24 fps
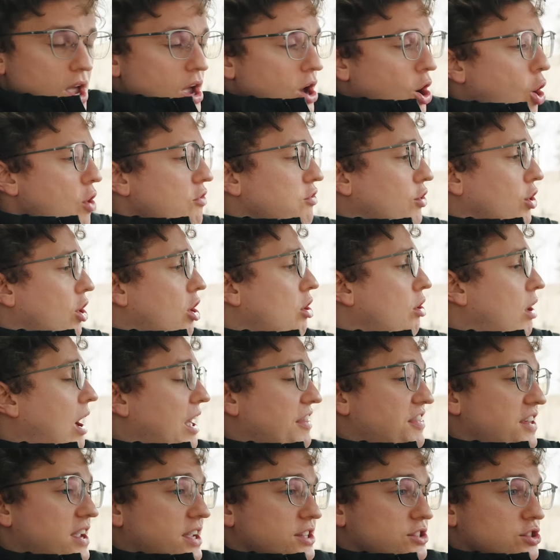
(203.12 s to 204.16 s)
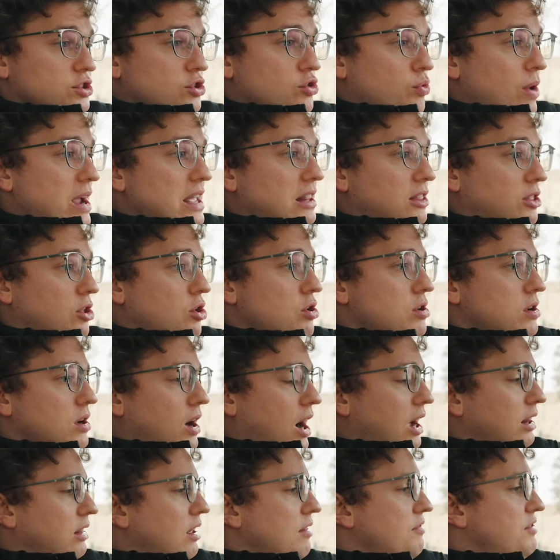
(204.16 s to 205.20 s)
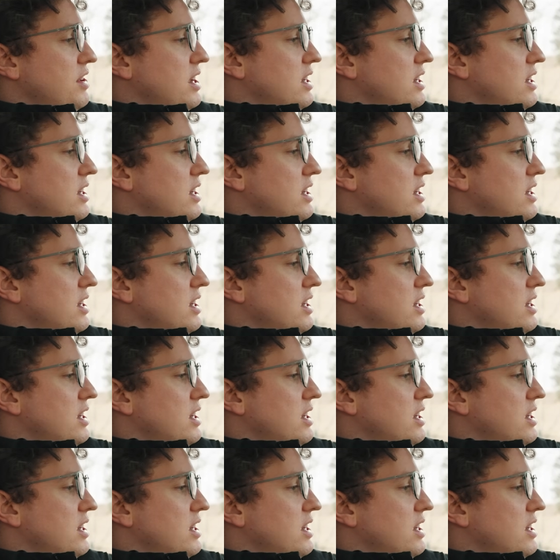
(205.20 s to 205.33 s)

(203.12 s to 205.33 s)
Overall, I think it's a great look. I love the